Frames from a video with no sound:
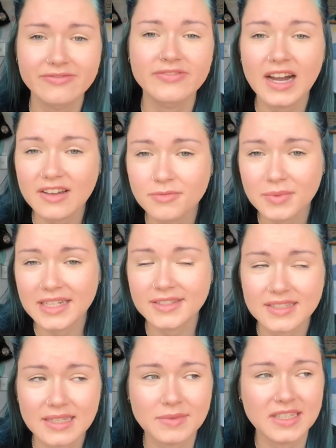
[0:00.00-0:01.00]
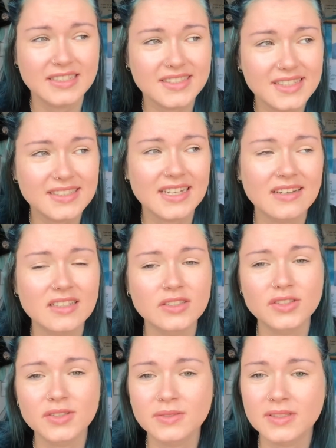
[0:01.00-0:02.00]
5 minutes I'm going to sit down
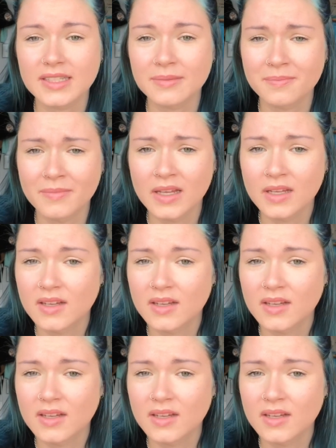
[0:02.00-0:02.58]
and do some